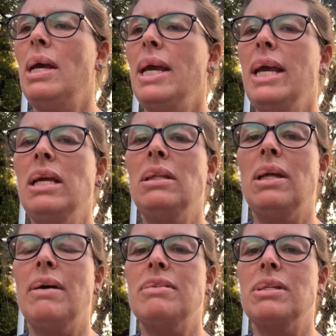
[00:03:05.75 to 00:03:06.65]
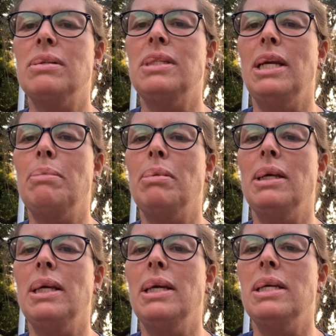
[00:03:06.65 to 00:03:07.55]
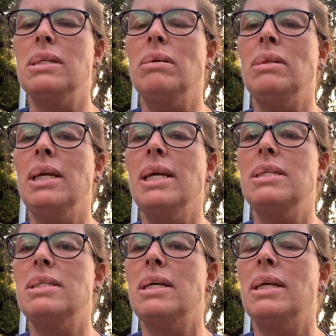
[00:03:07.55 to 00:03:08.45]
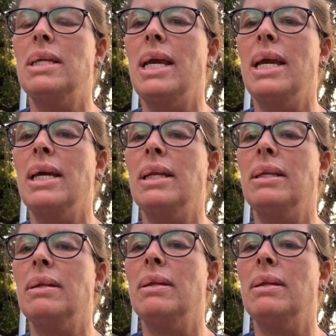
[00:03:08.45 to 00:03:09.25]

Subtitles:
He loves her deeply, as only a son can.